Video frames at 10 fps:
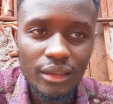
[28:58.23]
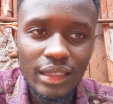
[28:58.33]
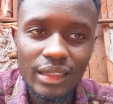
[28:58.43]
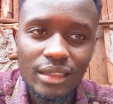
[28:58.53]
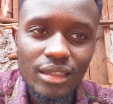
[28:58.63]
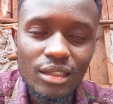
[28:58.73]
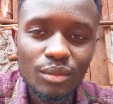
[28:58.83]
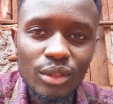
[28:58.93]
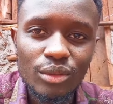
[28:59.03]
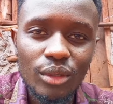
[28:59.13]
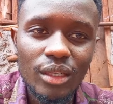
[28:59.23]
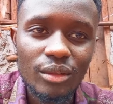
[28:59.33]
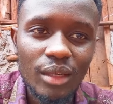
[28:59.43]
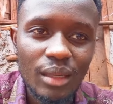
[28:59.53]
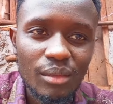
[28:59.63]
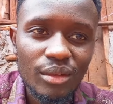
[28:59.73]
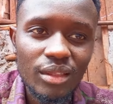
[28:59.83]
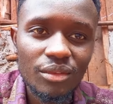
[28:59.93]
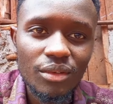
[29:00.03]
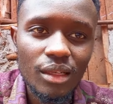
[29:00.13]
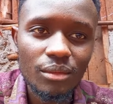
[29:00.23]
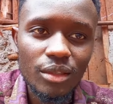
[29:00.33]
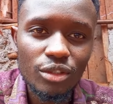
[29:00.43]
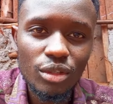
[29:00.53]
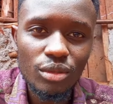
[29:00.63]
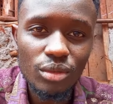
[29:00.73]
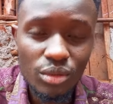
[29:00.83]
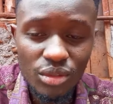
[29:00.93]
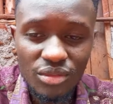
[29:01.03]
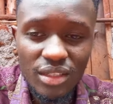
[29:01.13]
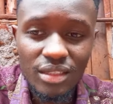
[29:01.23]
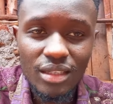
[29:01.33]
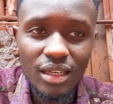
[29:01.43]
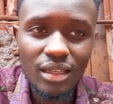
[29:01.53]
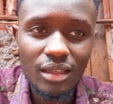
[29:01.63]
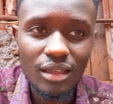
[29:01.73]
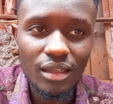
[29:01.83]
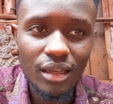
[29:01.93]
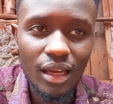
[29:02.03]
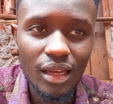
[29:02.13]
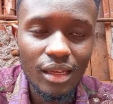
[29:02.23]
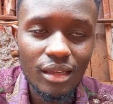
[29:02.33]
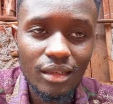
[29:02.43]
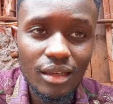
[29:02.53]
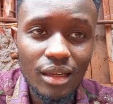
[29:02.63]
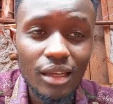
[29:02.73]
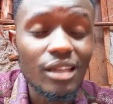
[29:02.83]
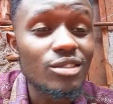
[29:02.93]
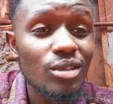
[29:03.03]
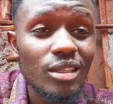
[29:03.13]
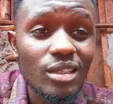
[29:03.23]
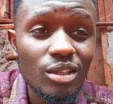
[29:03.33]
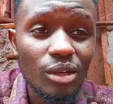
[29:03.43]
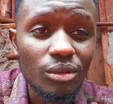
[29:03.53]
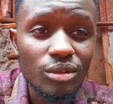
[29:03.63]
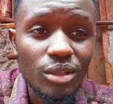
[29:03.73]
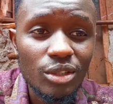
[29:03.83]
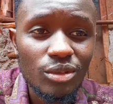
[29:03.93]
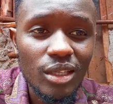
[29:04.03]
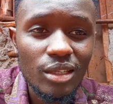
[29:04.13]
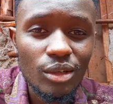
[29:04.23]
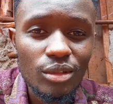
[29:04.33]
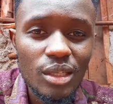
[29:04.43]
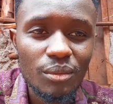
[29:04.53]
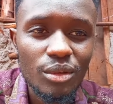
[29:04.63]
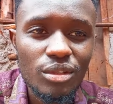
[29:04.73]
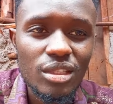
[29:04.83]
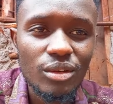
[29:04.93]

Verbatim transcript: that I didn't speak to anyone about the filming. So it, it was very sad. Uh, I actually knew I was going to get locked up because